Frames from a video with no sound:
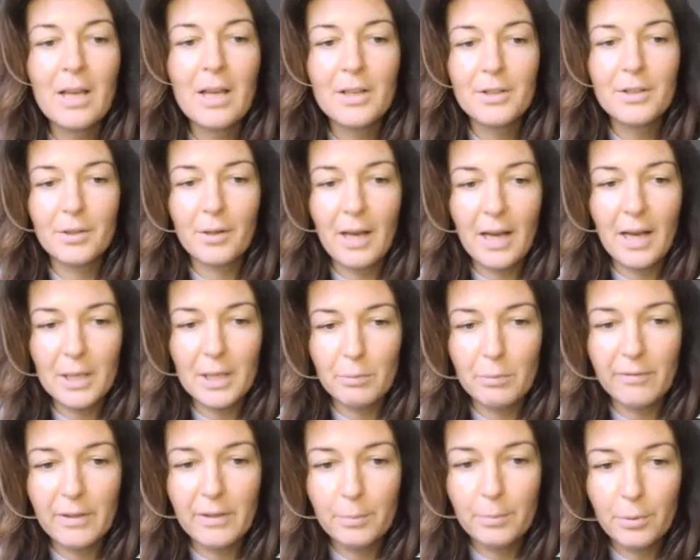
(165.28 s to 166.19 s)
So guys,
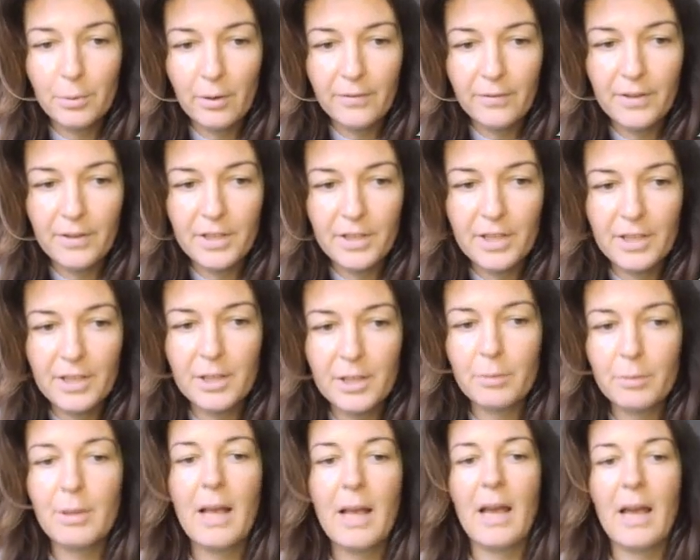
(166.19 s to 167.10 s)
with the Pro features,
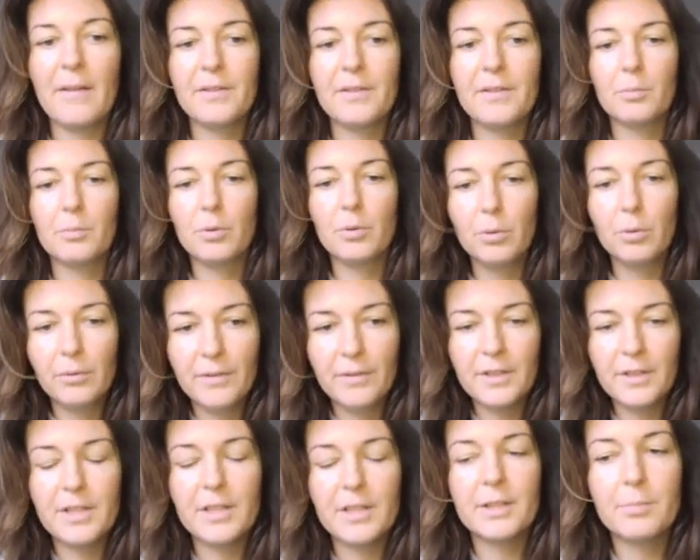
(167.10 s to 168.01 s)
you will have some cool
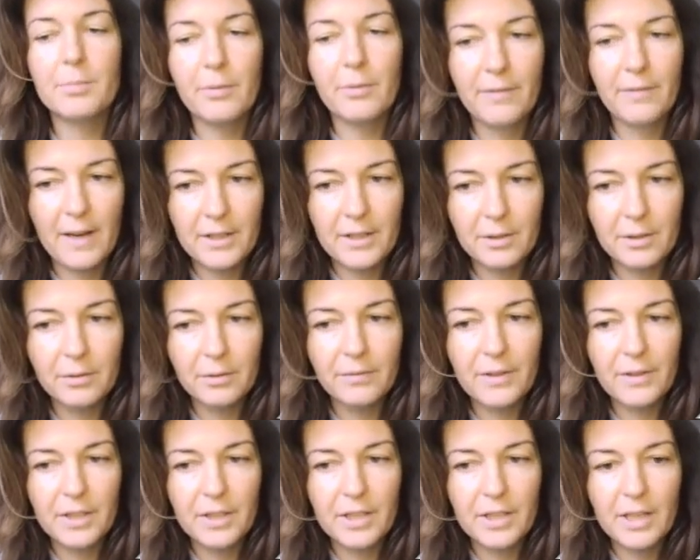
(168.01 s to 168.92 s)
features, professional
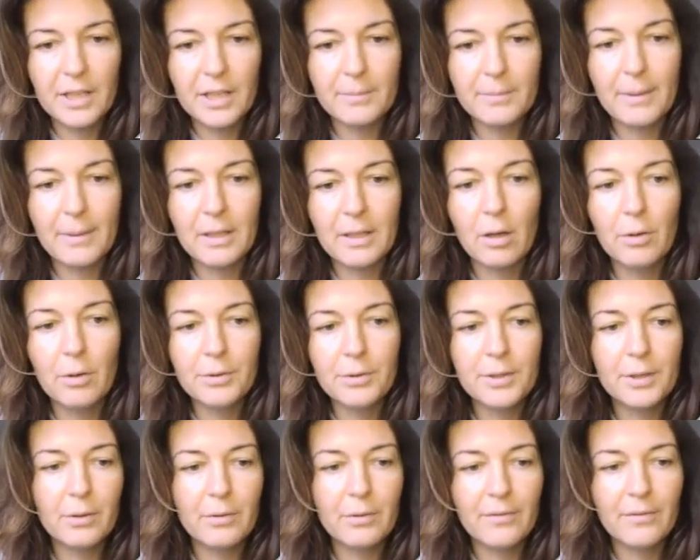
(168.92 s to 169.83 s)
features, but
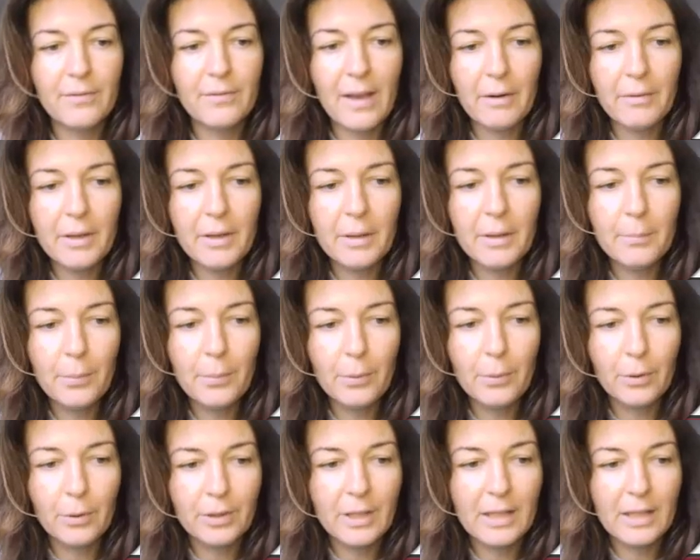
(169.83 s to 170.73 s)
also very
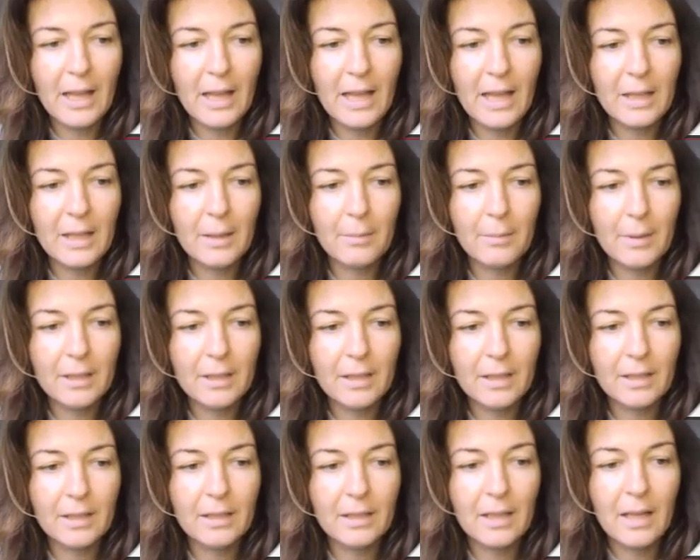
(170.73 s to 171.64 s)
important
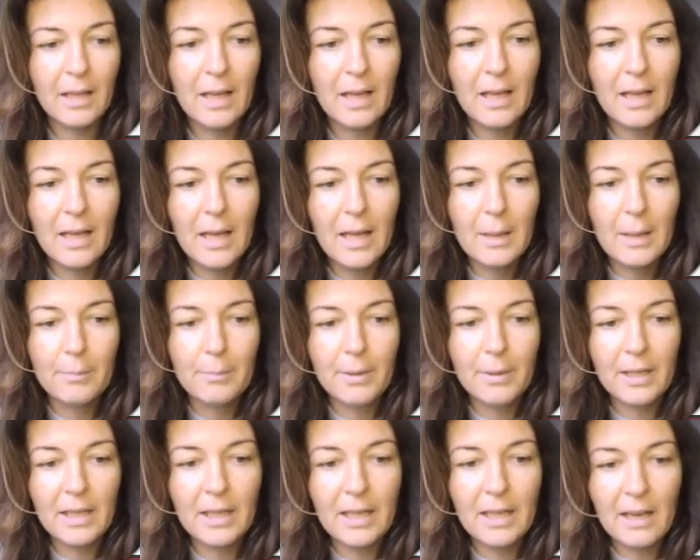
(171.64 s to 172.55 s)
unlimited
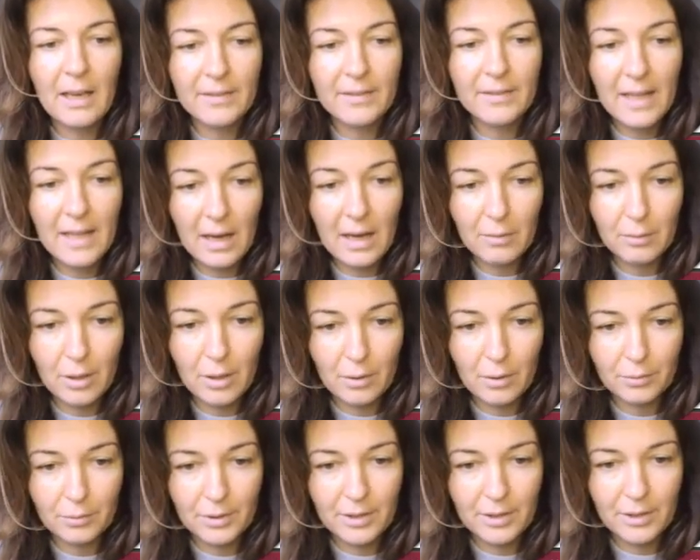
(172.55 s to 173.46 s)
PDF
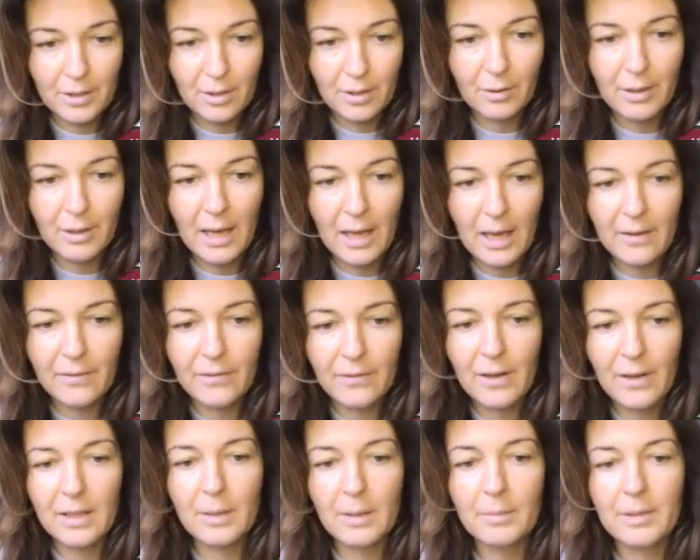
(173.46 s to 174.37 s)
downloads,
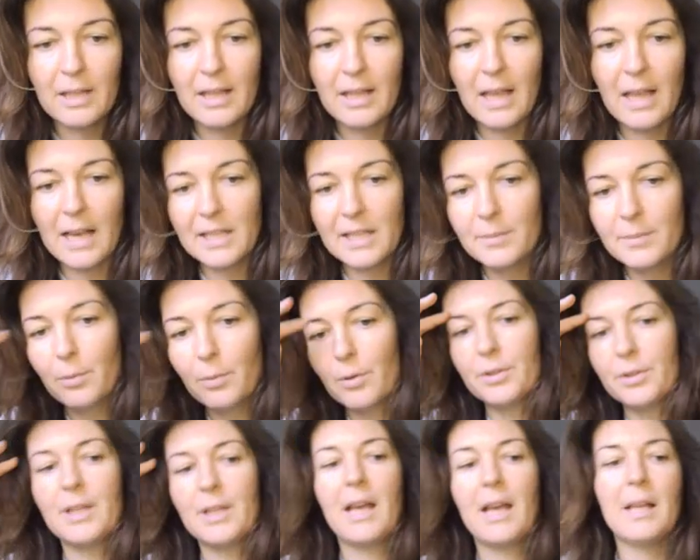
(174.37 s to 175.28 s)
for unlimited
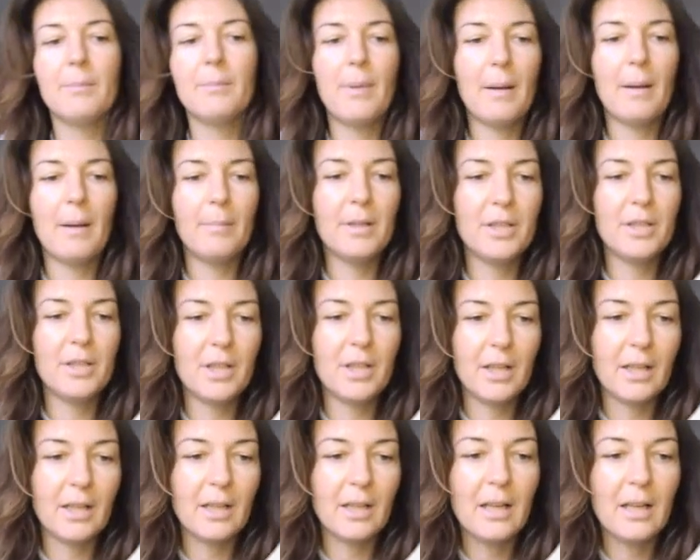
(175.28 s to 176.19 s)
exports and
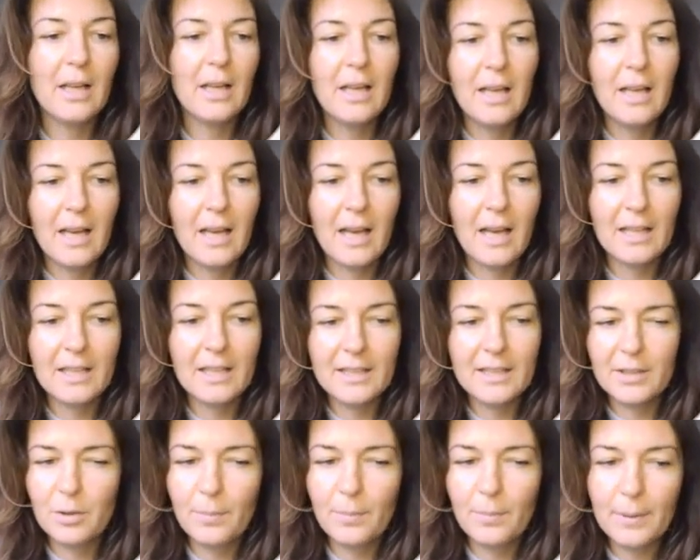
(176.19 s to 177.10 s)
publishing. And
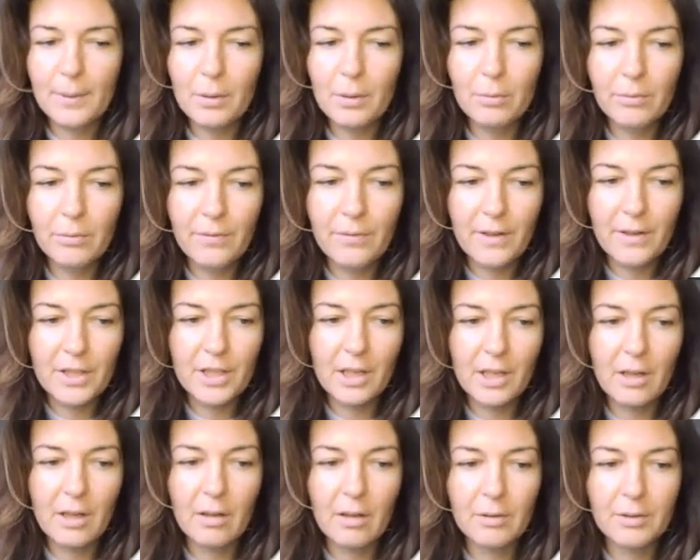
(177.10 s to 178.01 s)
this super cool
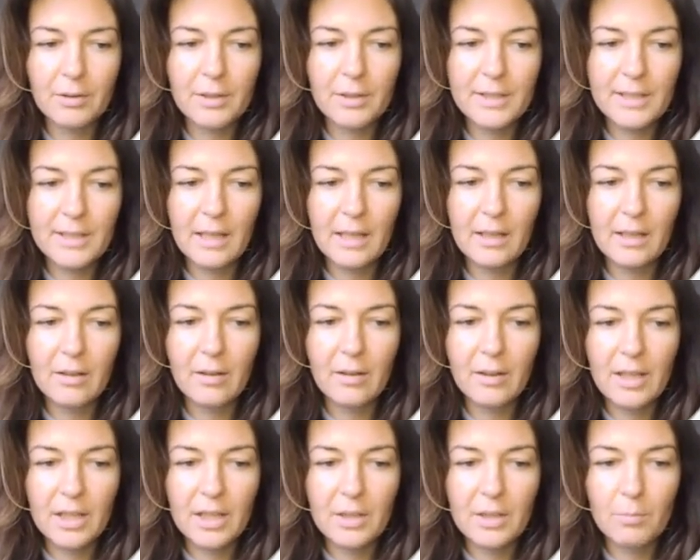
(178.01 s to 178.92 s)
feature called Single
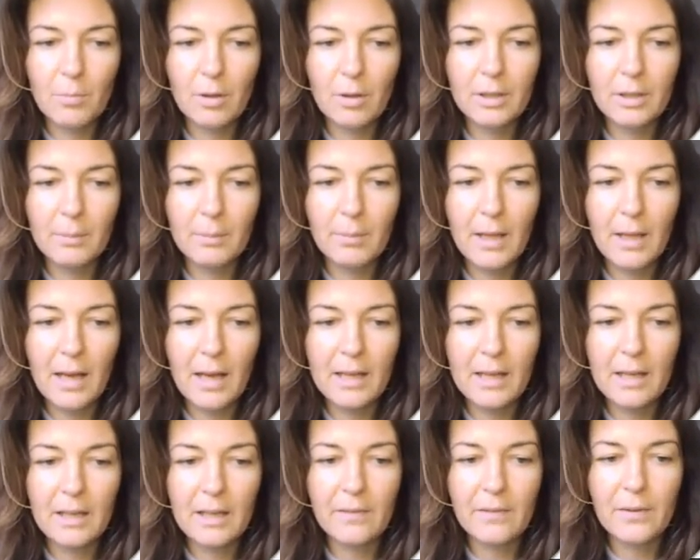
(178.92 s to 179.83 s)
Niche
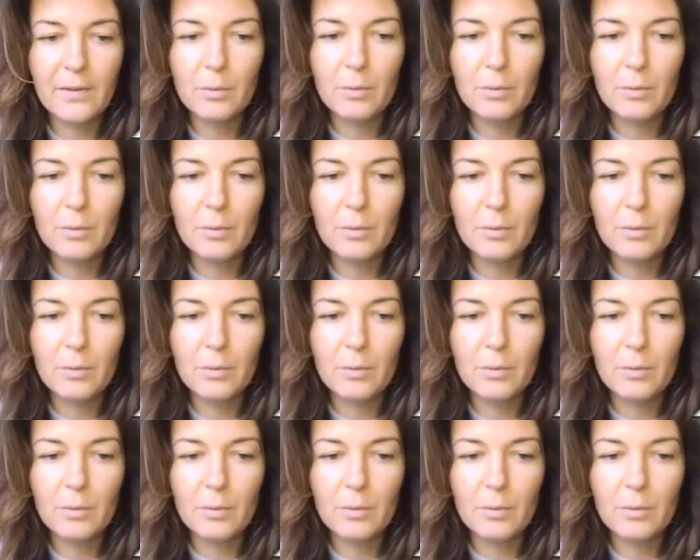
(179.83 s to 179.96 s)
Multiplier, if